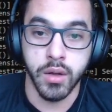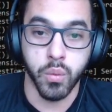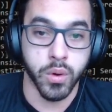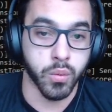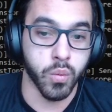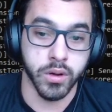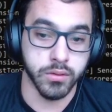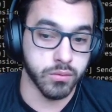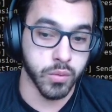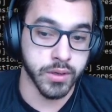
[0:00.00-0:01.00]
what
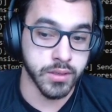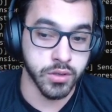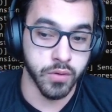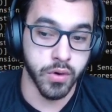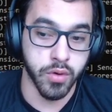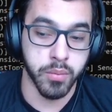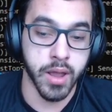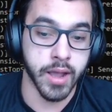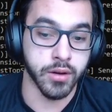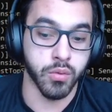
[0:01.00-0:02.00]
the server
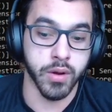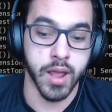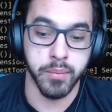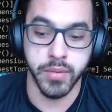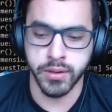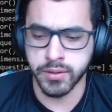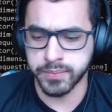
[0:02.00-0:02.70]
replied or what happened.